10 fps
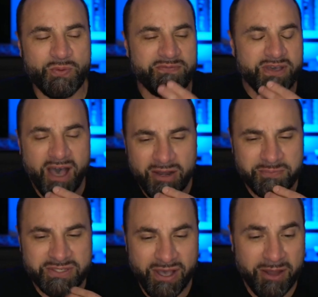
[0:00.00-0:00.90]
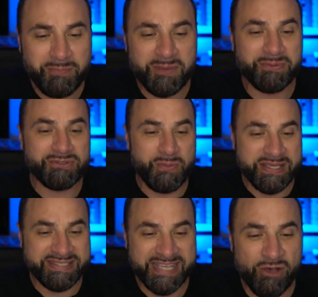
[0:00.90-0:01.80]
We've taught people to
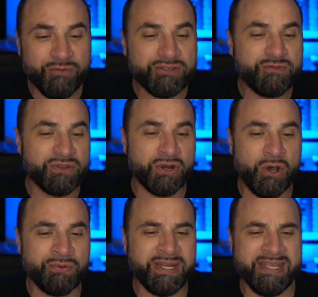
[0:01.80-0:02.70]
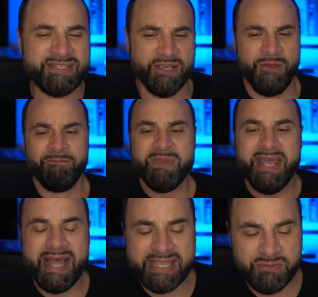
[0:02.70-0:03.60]
be selfish for their own needs.
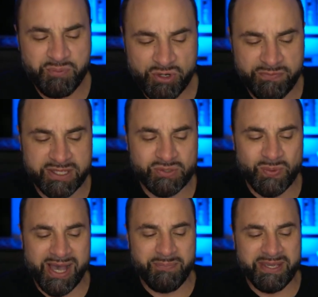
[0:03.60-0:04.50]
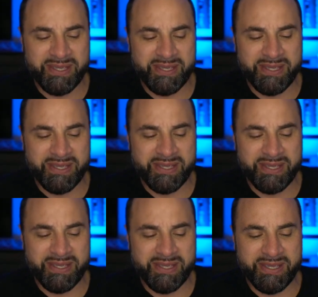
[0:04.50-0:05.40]
And I can prove this. Why? Because after
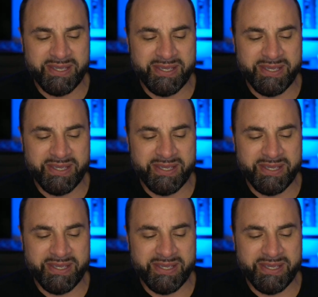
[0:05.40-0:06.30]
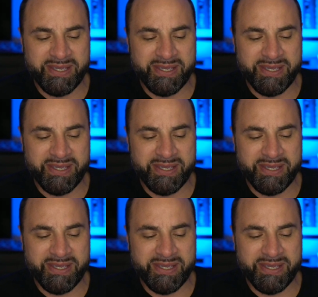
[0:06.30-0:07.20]
we give our 10%, we don't
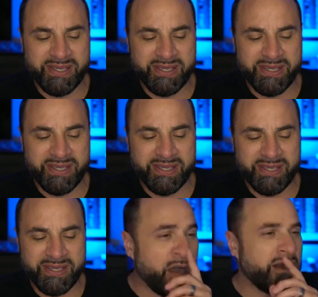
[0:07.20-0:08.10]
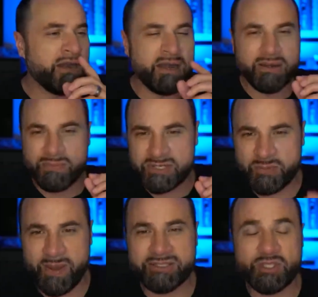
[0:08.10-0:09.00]
think it's our
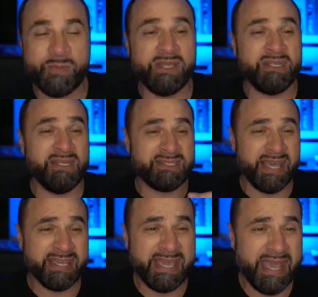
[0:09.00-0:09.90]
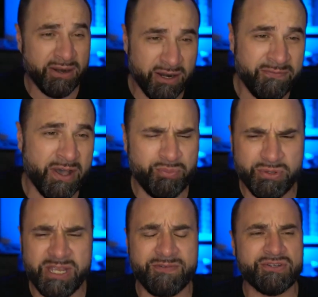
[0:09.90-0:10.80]
responsibility to take care of other
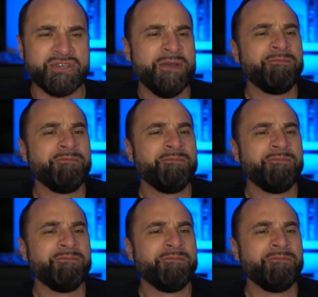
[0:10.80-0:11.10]
believers.